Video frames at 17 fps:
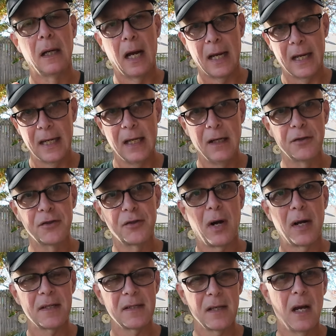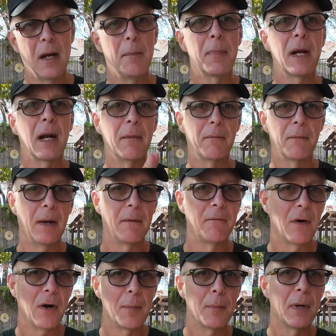I heel strike some, but I'm, I'm
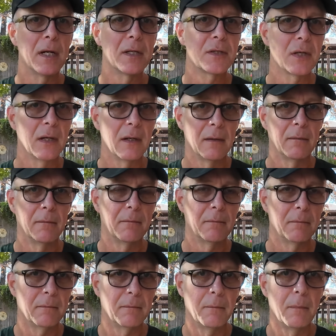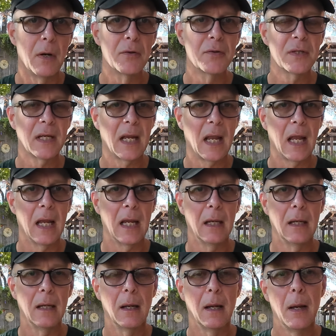very much a, mostly
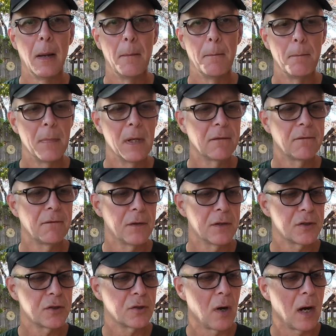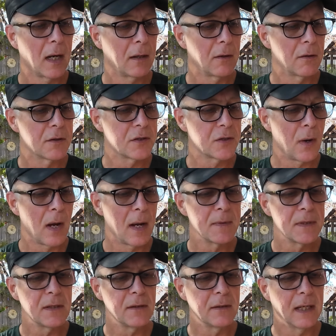a midfoot striker, so I'm
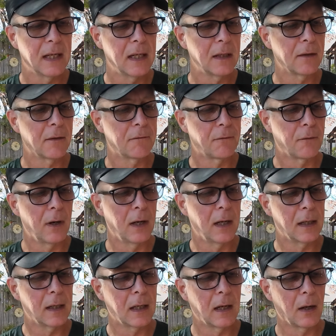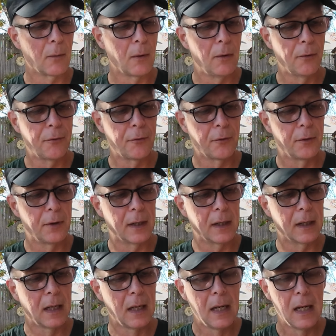still hitting the front and I roll through it.
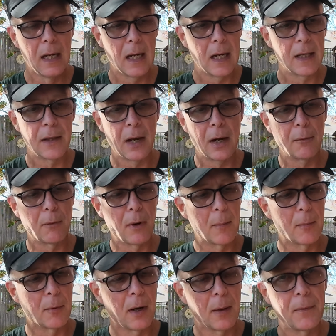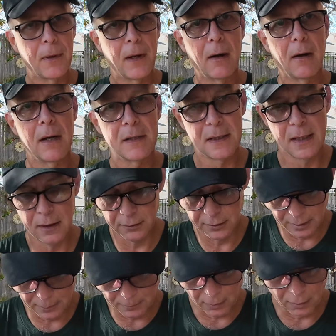And that rubber up there has held
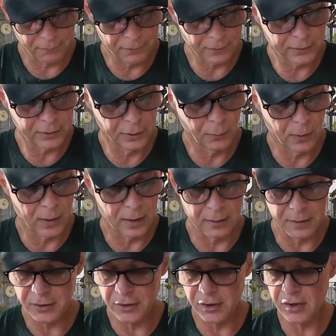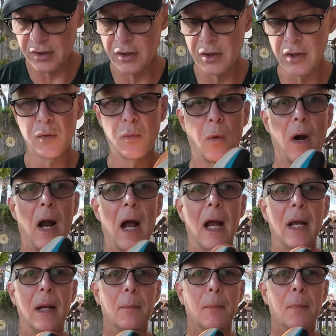up perfectly well. It's just, just where
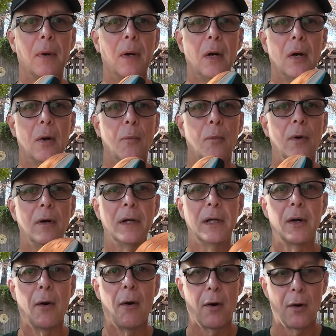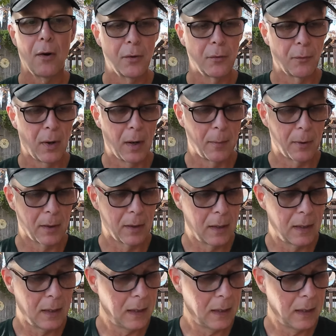I am really hard on rubber.